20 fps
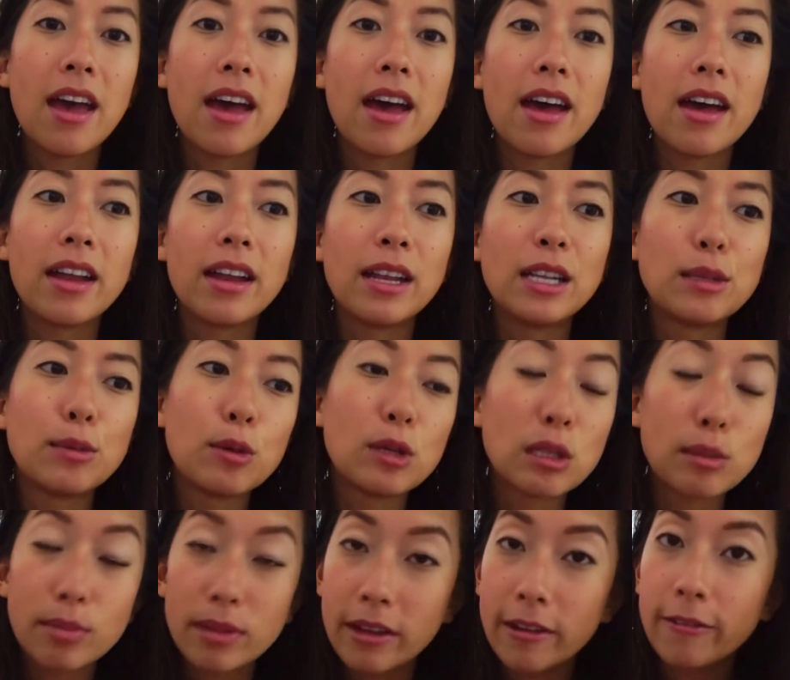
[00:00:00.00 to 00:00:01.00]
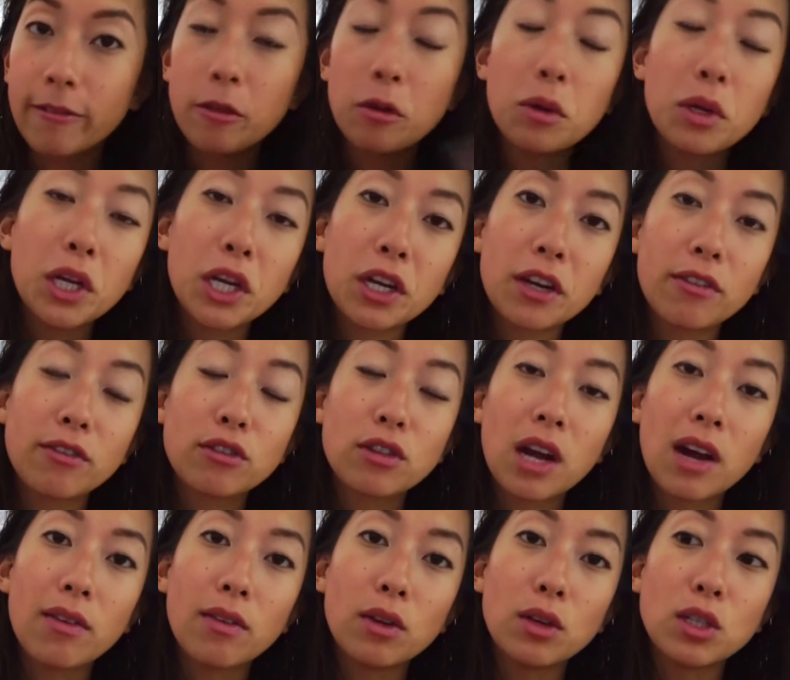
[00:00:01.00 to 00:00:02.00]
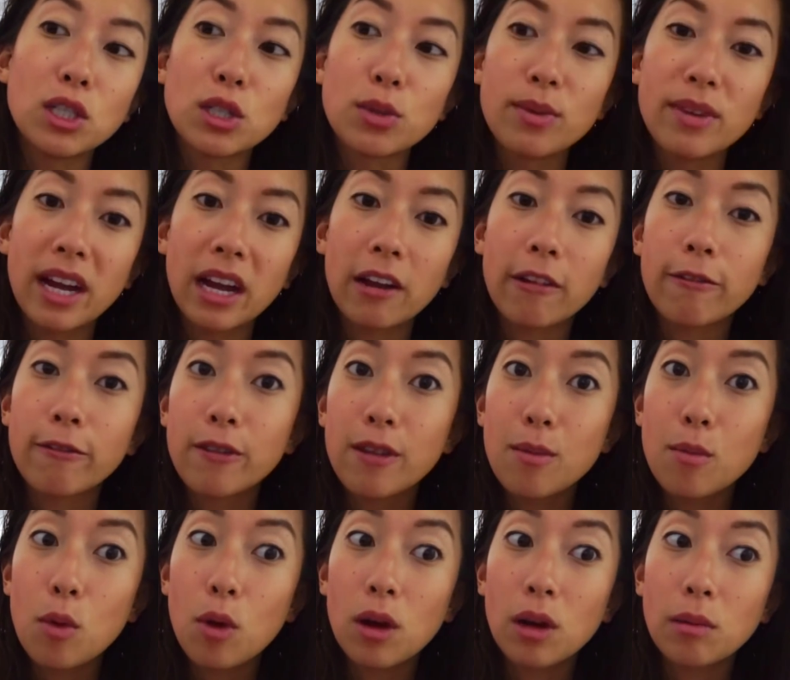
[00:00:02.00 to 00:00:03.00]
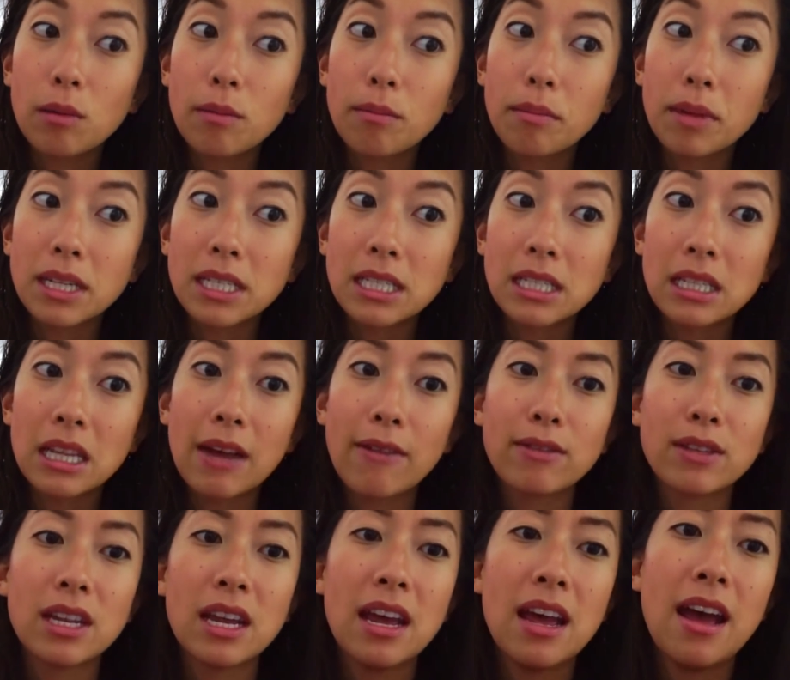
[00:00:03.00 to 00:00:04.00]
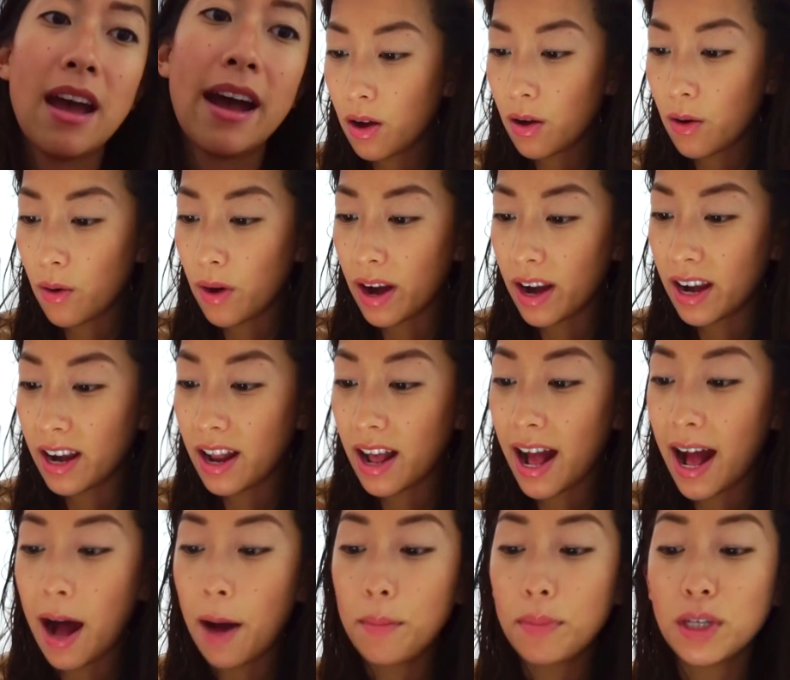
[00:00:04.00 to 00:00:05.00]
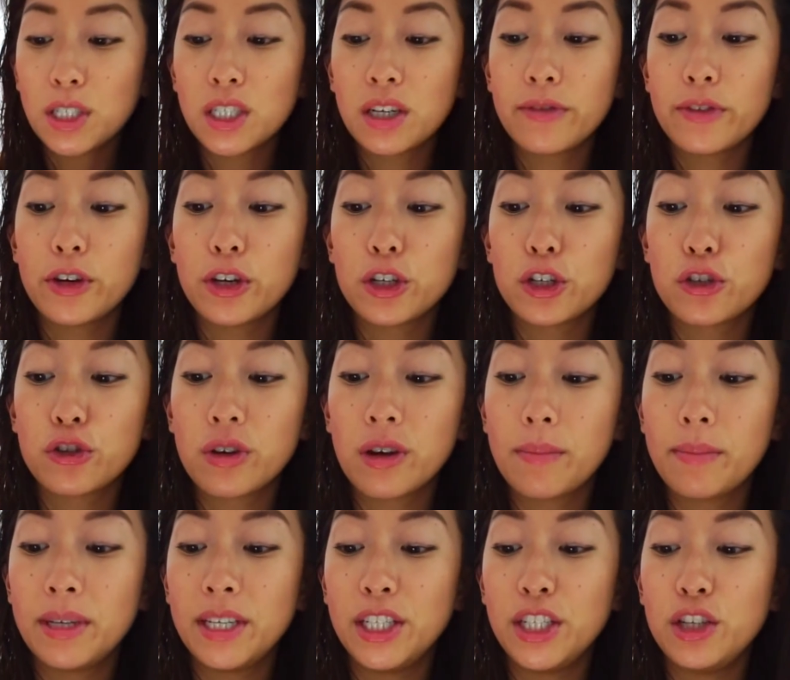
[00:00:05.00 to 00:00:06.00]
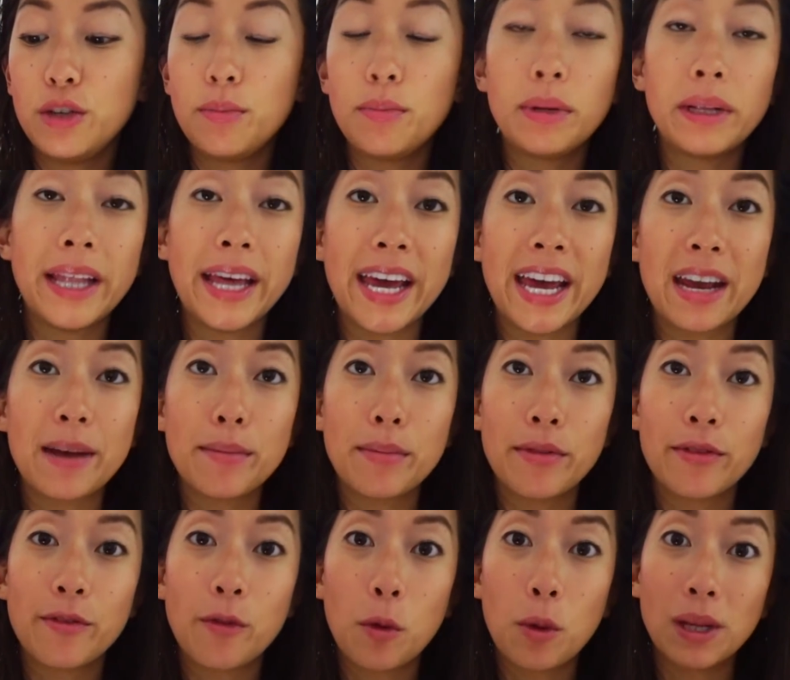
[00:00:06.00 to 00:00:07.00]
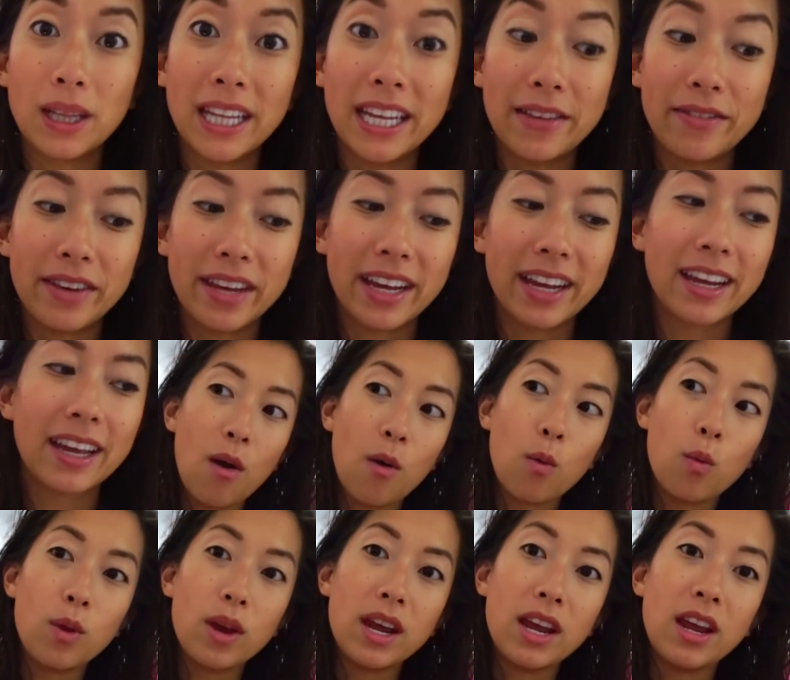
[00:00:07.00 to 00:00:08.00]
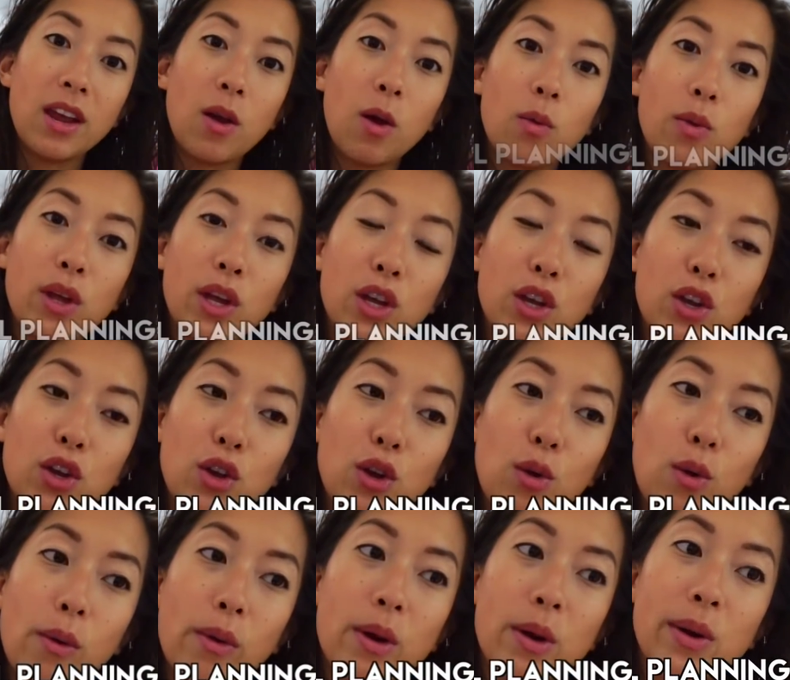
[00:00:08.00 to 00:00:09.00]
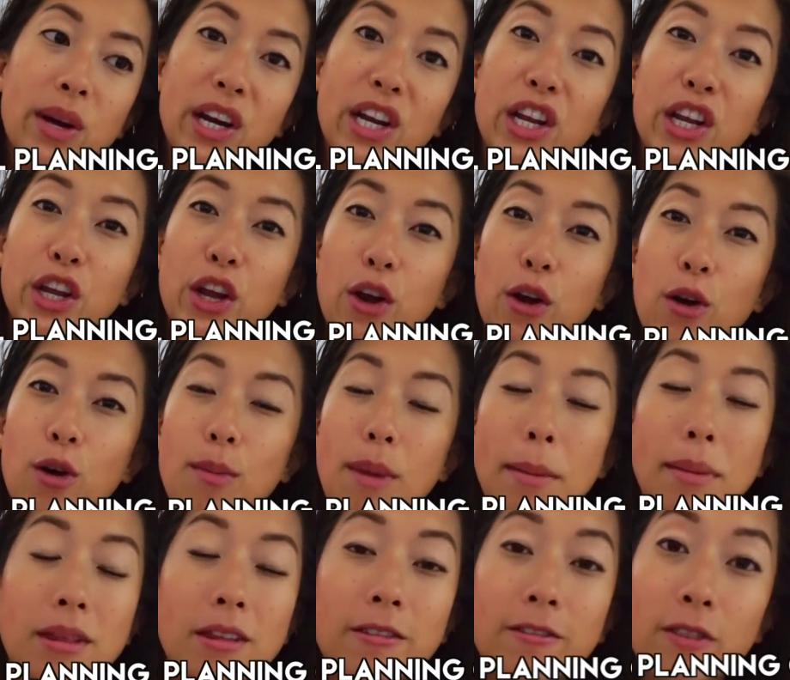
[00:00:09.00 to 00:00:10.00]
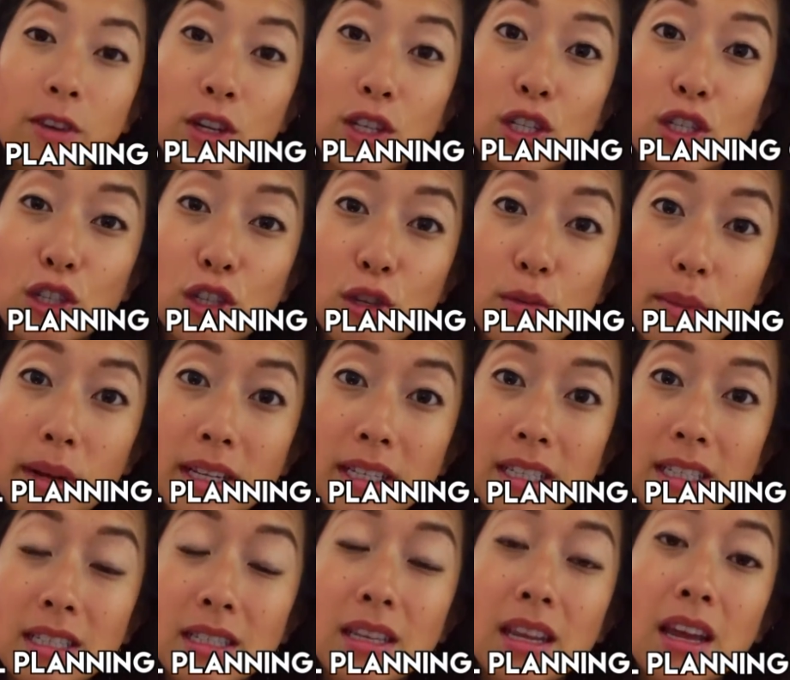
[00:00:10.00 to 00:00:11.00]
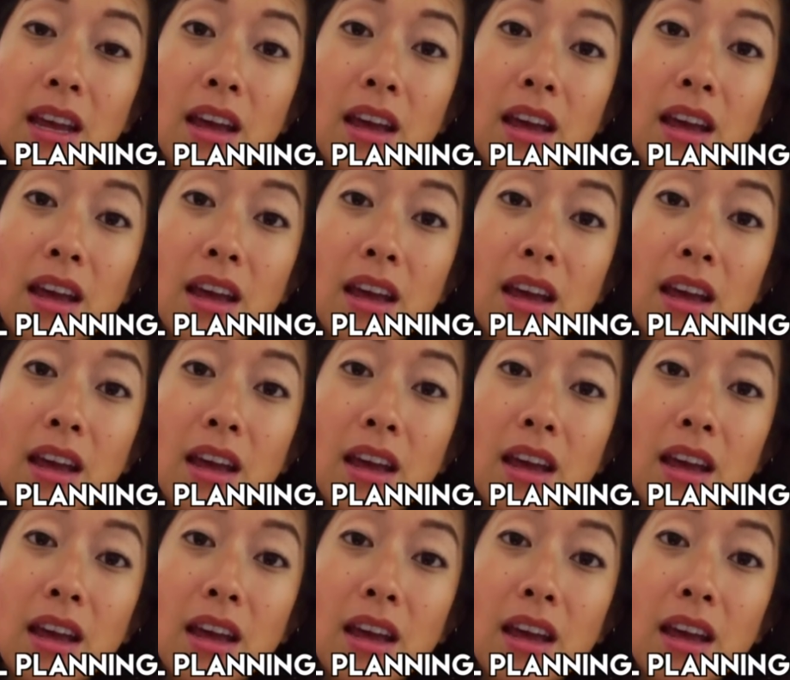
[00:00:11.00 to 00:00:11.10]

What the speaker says: and it's supposed to be a full year of travel, so we got a few more months left. Alright, how much of your trip did you plan before leaving? We only knew where we were gonna go maybe the first 2 months.